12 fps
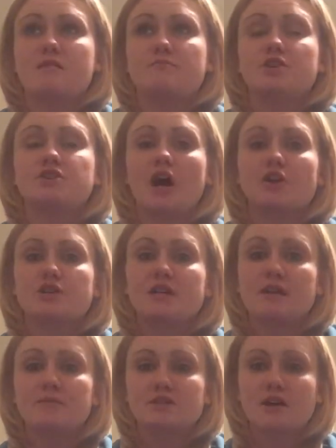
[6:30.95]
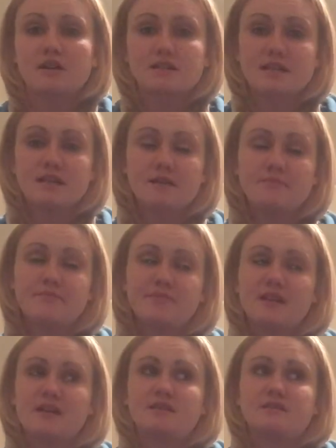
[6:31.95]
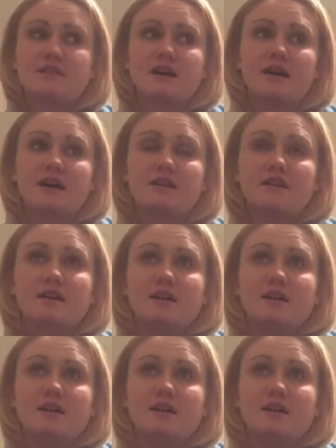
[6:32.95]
the doctor came and talked to him and said,